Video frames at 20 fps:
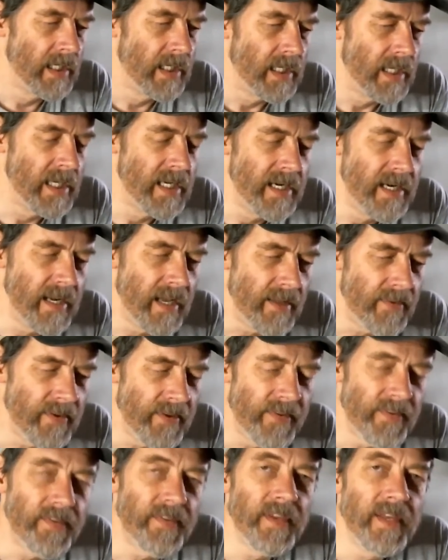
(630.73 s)
Another
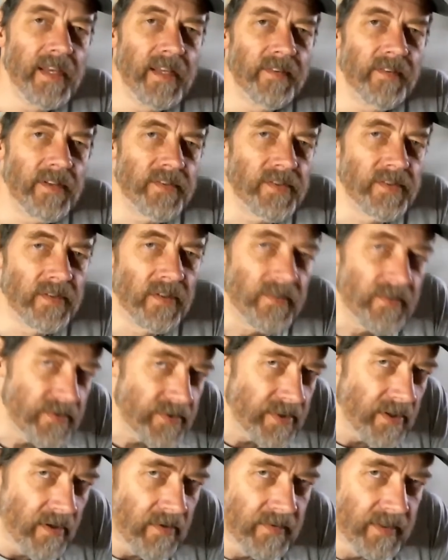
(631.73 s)
thing that's not
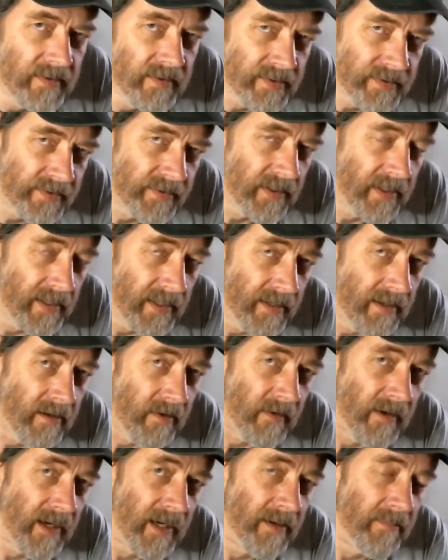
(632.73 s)
shown in this
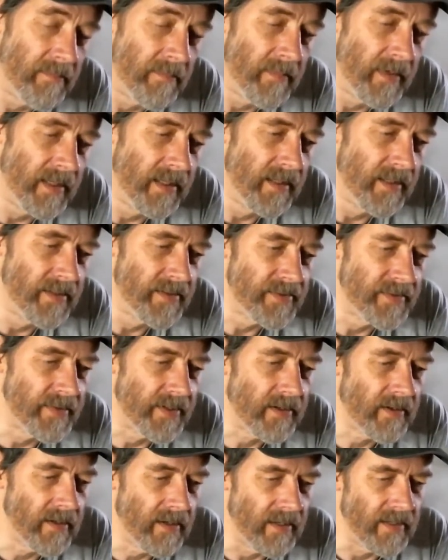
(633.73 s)
diagram is the
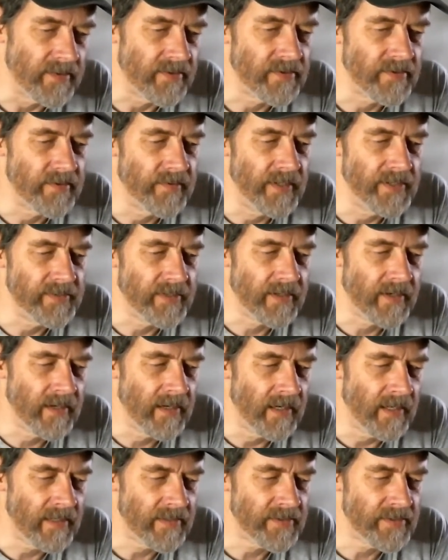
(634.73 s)
clutch. There's a
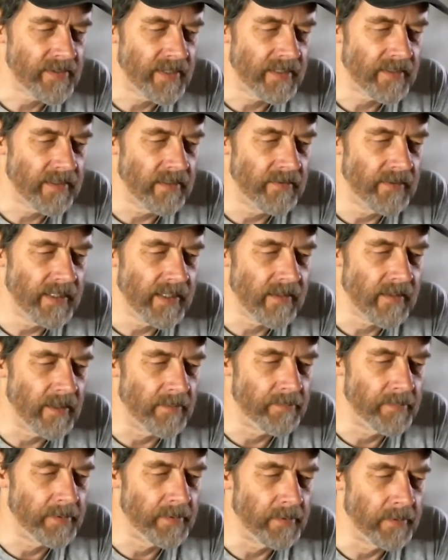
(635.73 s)
clutch that can
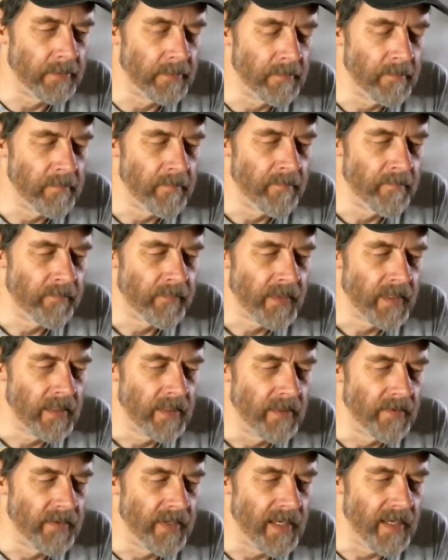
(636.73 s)
decouple
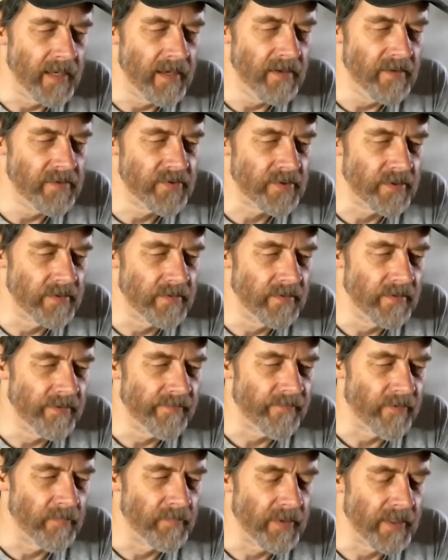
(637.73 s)
the engine
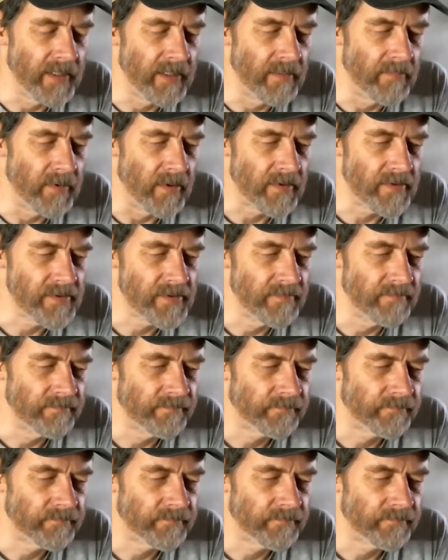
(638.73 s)
from the gearbox.